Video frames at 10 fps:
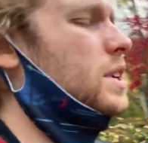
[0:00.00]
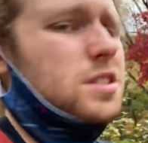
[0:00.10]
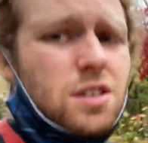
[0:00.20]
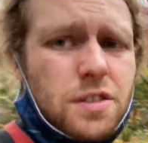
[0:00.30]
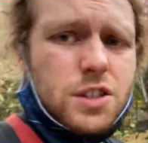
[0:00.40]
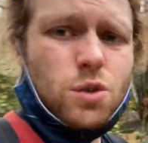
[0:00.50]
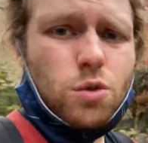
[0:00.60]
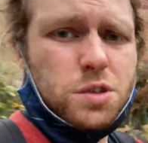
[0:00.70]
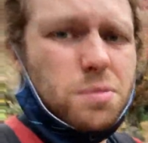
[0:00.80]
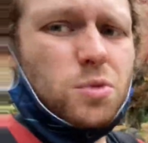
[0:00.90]
get to look at this
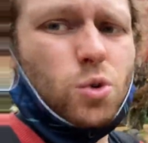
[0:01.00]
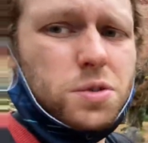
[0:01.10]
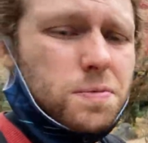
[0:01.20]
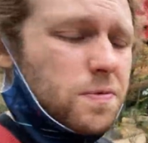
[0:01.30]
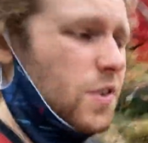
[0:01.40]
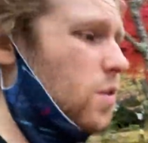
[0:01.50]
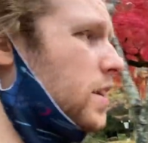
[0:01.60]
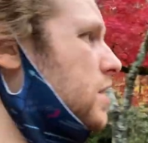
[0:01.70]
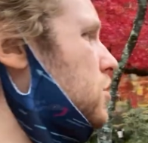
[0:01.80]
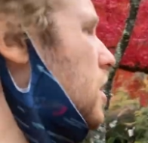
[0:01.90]
awesome autumn
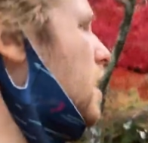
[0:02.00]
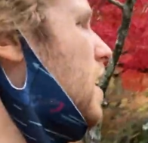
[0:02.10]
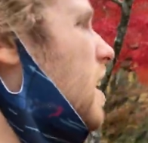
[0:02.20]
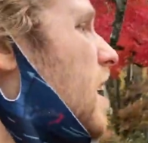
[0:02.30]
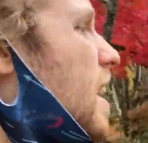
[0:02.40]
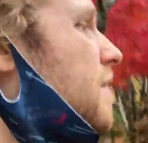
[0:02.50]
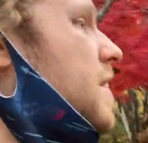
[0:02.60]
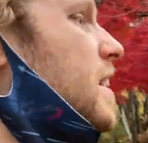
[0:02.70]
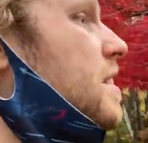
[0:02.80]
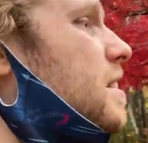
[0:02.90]
foliage, and
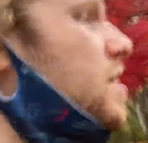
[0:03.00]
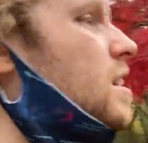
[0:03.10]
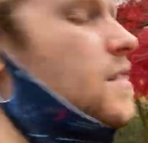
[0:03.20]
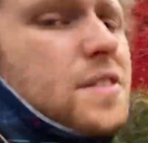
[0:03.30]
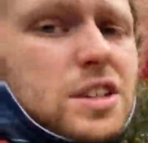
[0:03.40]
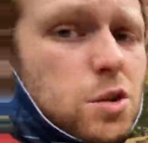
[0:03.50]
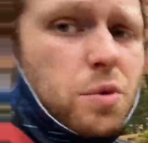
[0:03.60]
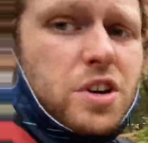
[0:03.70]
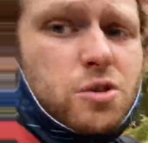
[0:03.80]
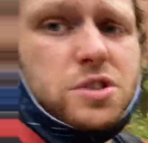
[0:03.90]
then there's somewhere
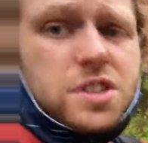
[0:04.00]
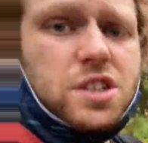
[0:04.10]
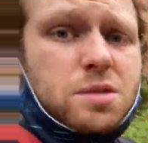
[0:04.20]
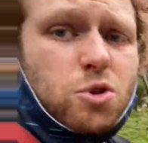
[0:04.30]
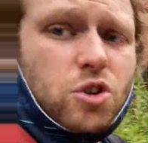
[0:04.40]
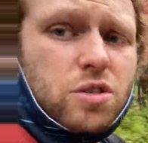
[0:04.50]
new to see tomorrow.